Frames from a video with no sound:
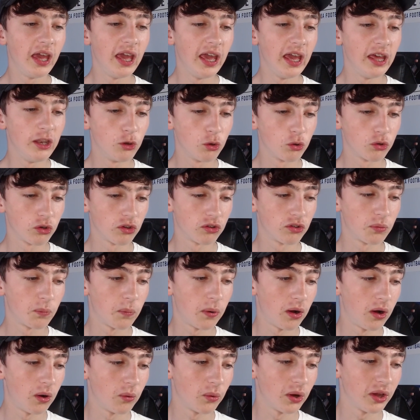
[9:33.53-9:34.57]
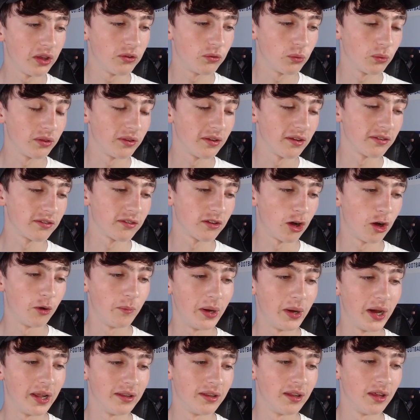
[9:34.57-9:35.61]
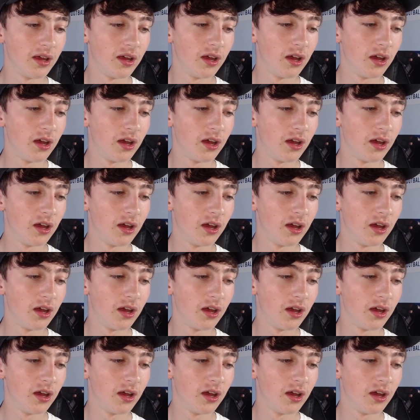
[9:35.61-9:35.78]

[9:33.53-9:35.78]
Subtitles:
in order to part ways with their star man,